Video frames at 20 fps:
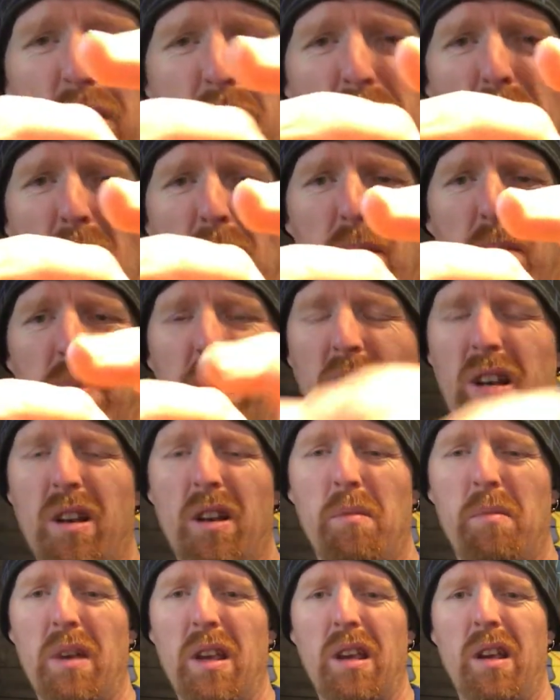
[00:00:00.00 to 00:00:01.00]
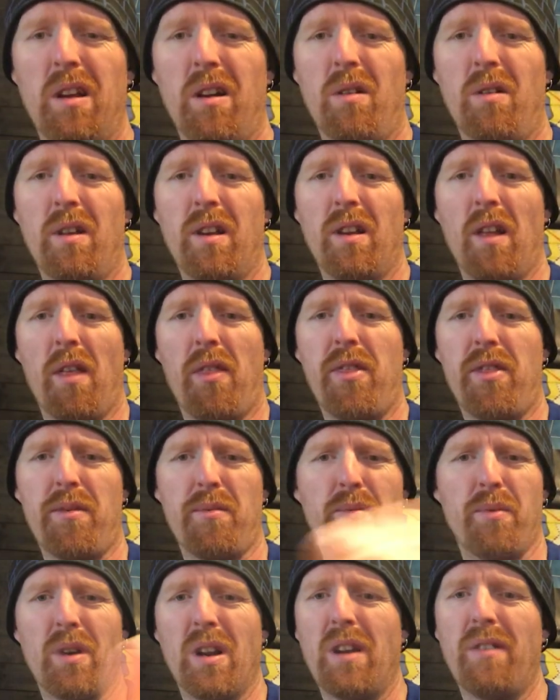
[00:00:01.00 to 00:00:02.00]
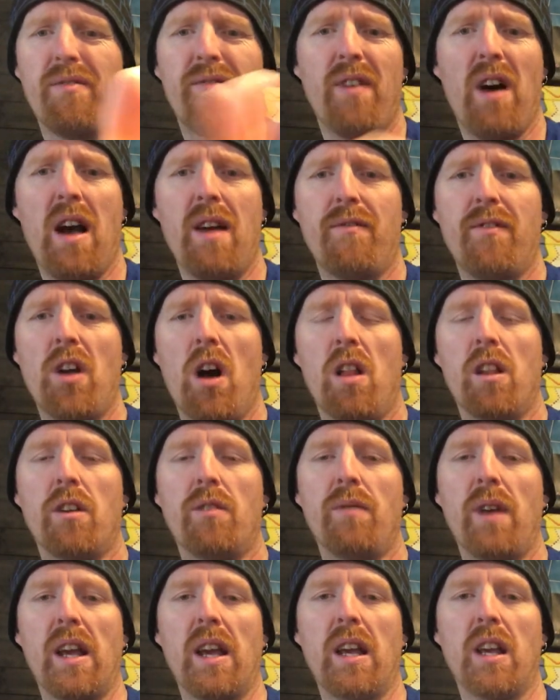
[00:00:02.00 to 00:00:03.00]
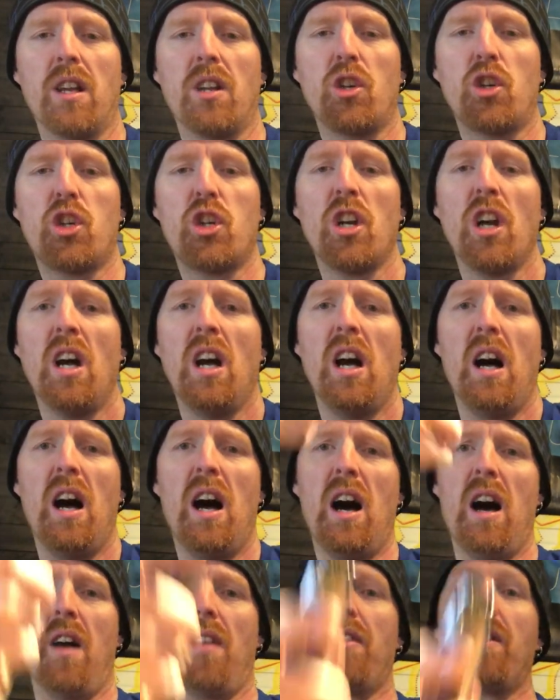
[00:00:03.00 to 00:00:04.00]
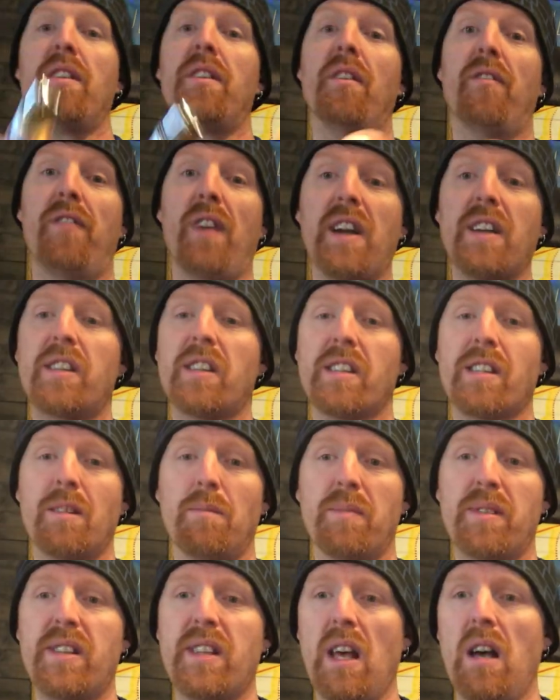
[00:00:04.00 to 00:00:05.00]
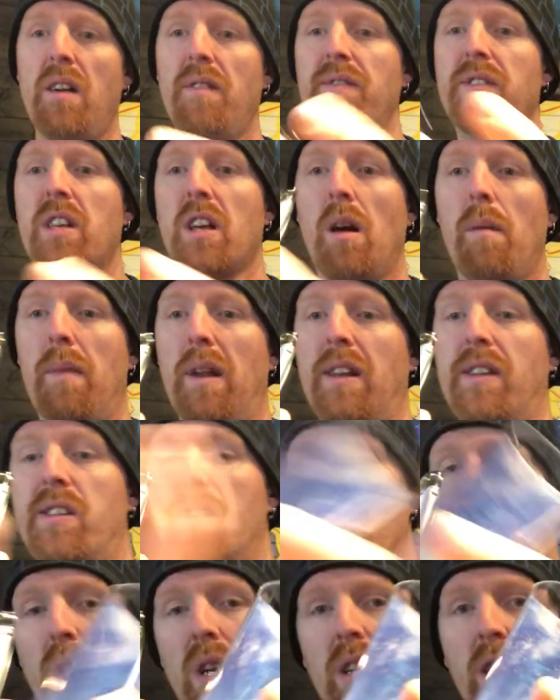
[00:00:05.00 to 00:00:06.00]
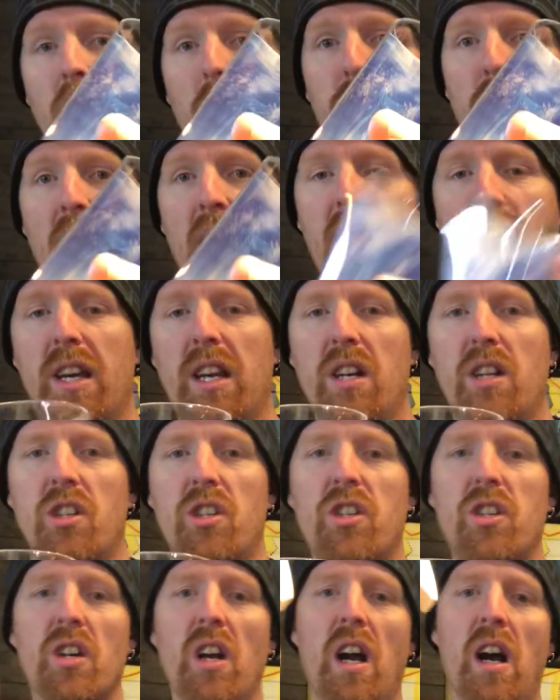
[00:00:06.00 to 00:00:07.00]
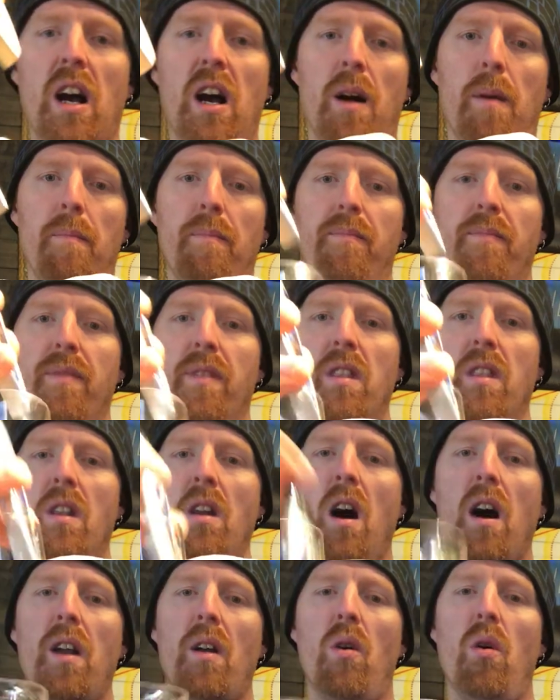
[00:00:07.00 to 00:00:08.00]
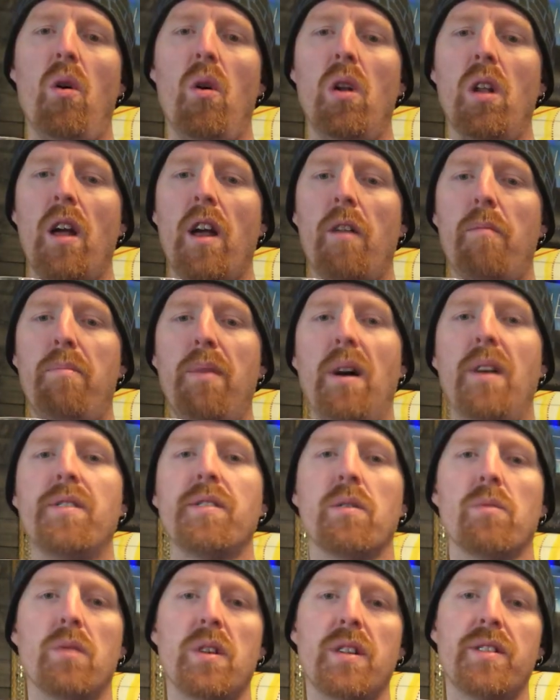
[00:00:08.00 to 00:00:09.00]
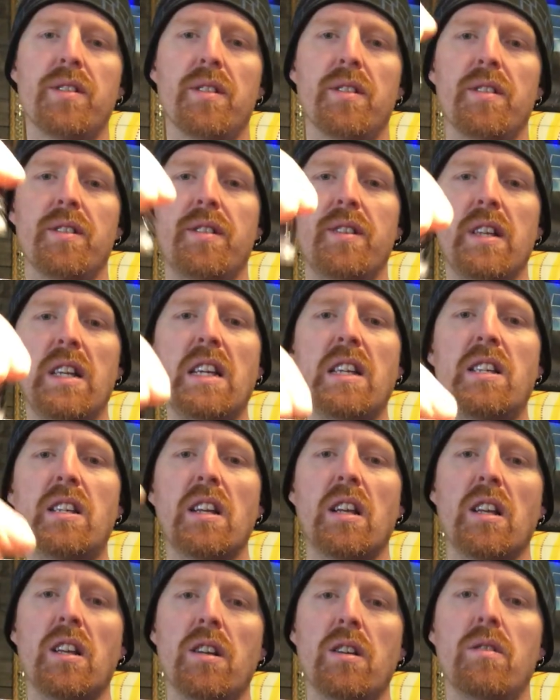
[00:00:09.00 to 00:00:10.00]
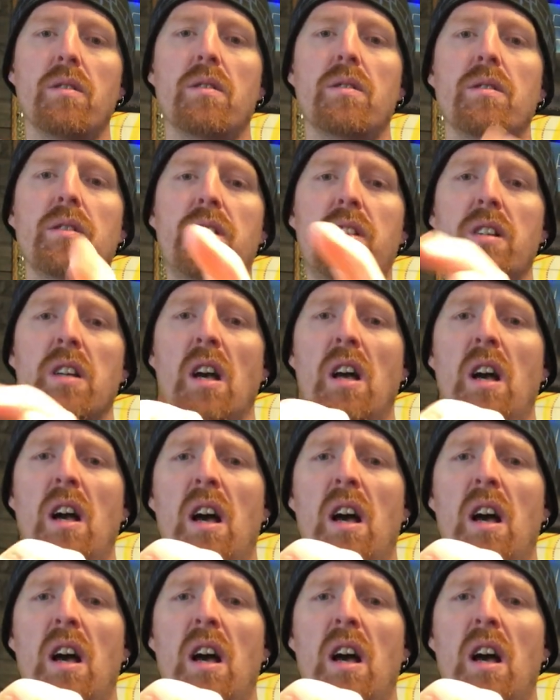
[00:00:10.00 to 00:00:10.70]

They're probably going to be, you know, in the $3 to $5 range. The devices themselves come in a sweet little package. Not a whole lot of bells and whistles. Easy to use.